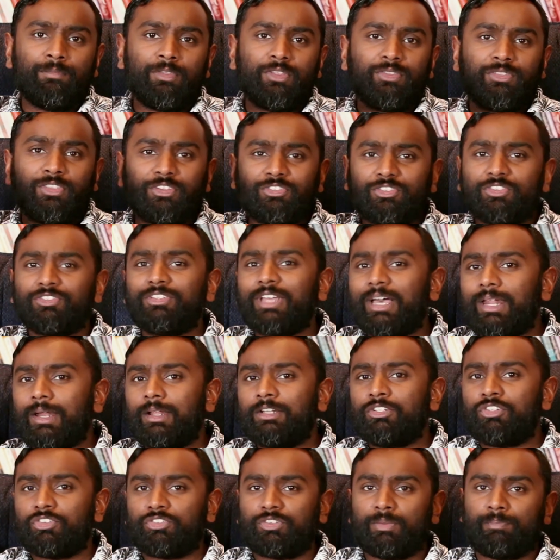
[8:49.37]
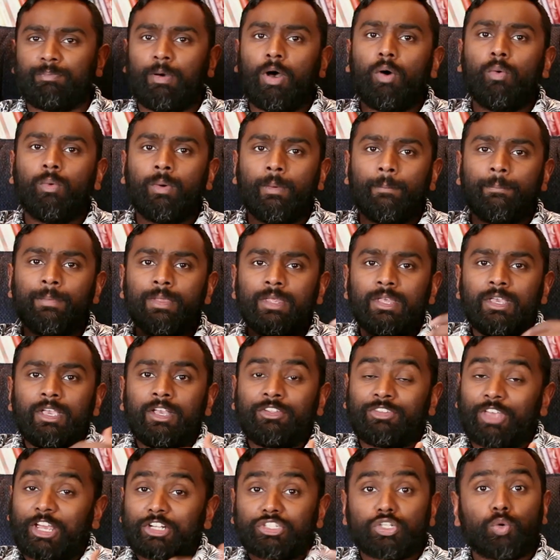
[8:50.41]
This is not just a poem,
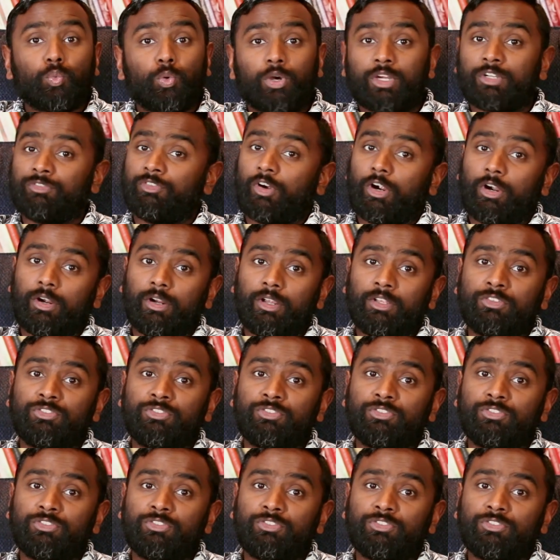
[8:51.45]
it's actually a work of art.